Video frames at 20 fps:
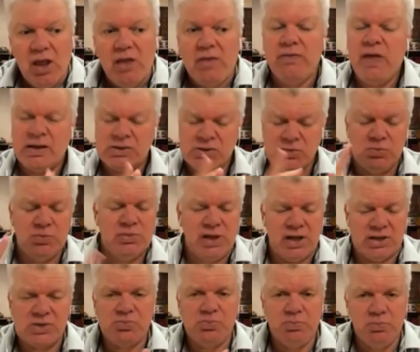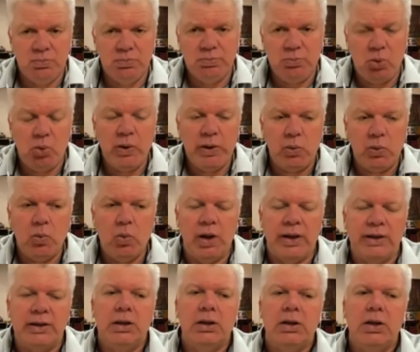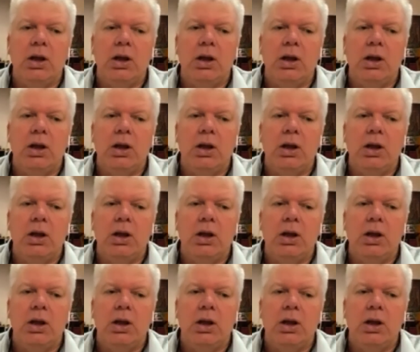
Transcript: that's that's point one.